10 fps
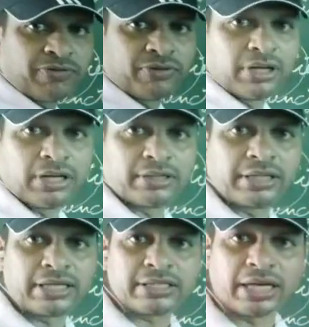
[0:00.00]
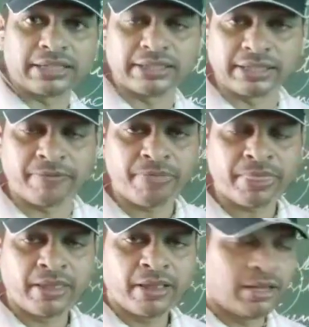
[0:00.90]
of things are there.
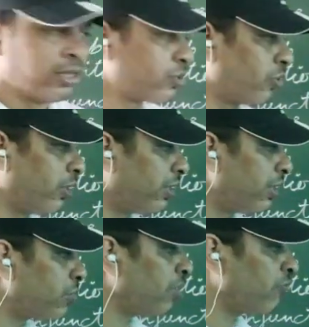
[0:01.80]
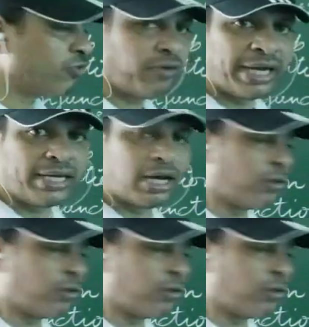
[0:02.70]
So in this you have to find